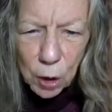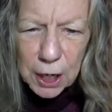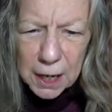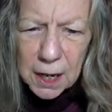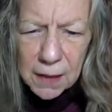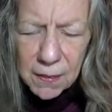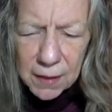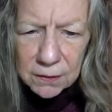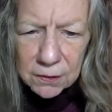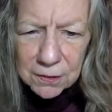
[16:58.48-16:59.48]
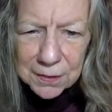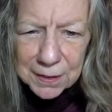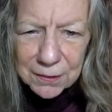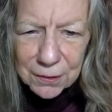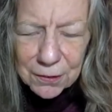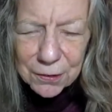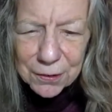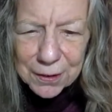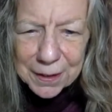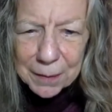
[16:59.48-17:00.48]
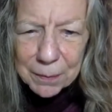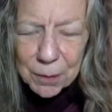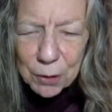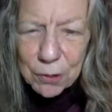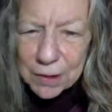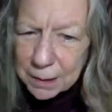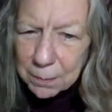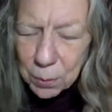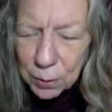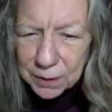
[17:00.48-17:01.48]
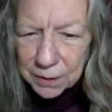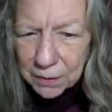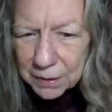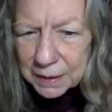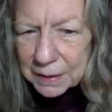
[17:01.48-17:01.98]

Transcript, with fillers: working on this. This is uh, hugely important